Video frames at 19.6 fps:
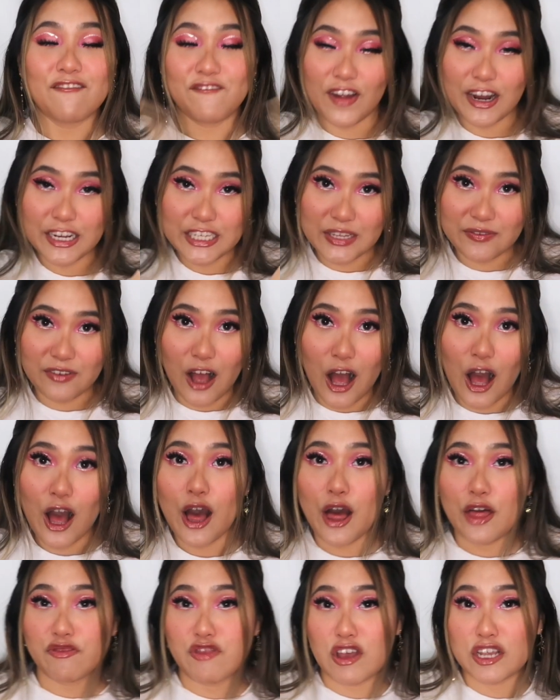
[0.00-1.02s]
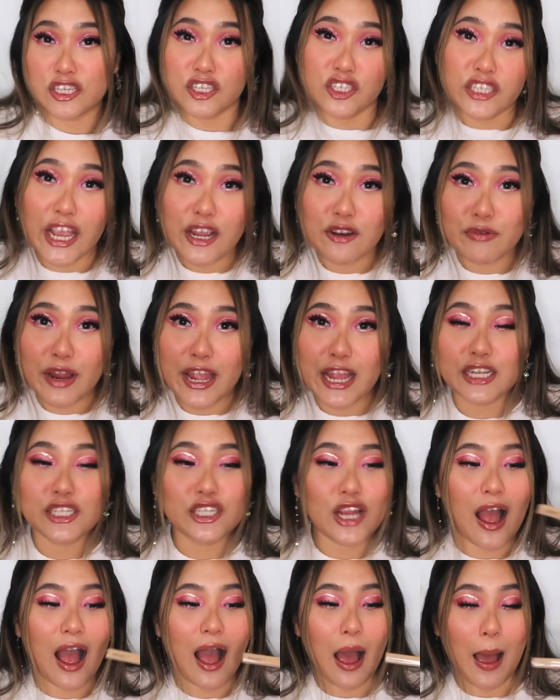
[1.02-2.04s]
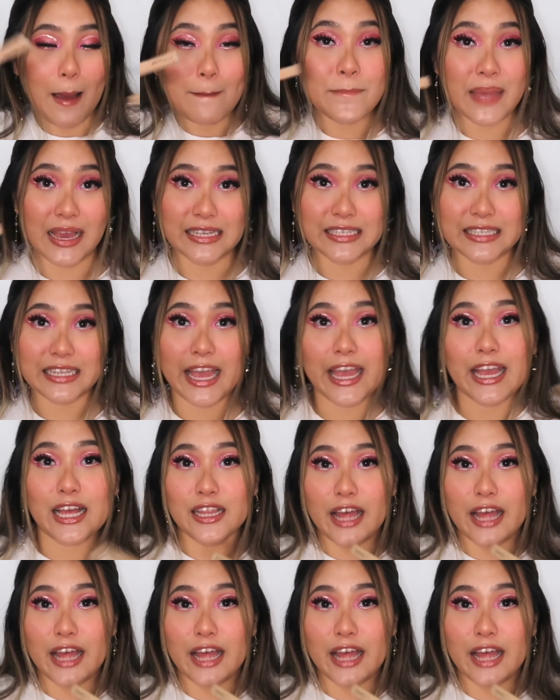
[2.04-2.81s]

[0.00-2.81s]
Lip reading: First of all, the shade range, amazing.